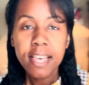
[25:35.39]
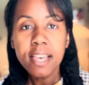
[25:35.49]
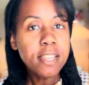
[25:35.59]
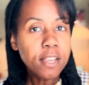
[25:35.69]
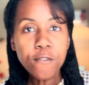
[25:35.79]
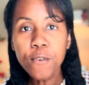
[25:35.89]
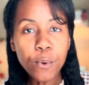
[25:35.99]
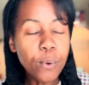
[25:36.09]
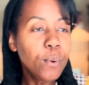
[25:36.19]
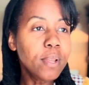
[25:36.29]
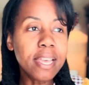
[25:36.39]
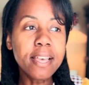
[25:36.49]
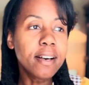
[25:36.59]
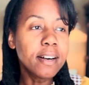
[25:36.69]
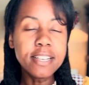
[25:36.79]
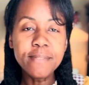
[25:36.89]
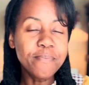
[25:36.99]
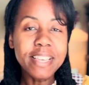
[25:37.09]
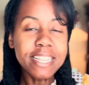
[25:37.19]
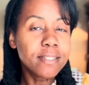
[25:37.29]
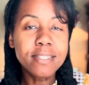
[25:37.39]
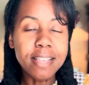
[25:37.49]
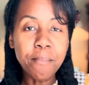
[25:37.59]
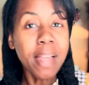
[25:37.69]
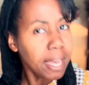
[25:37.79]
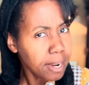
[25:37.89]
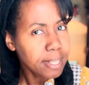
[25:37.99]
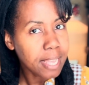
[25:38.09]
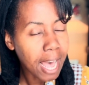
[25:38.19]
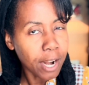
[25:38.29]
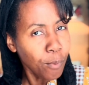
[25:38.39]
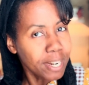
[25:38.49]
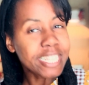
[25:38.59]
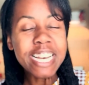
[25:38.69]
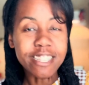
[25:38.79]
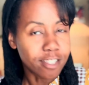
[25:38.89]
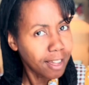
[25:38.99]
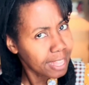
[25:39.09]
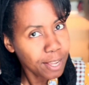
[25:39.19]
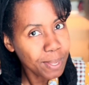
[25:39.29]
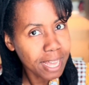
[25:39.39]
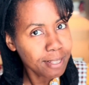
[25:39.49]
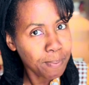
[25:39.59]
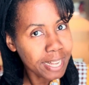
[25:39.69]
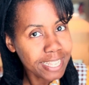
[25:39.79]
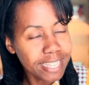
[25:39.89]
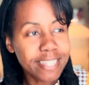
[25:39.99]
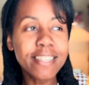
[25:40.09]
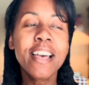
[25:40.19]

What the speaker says: Indian food, I'm not going to say, I don't want to say it's nothing without spices,